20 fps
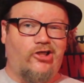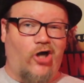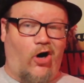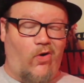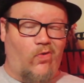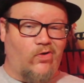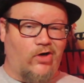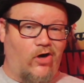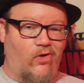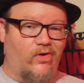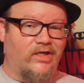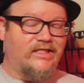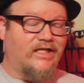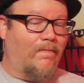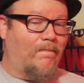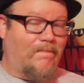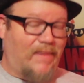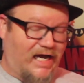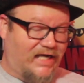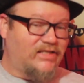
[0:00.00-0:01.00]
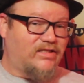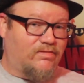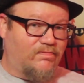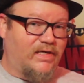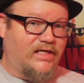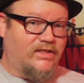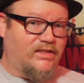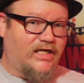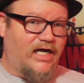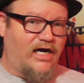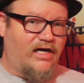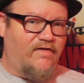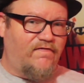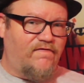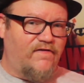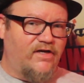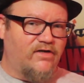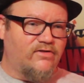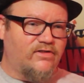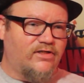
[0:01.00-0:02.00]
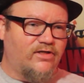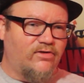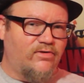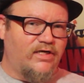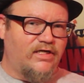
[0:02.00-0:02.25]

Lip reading: don't go in the basement kind of feel to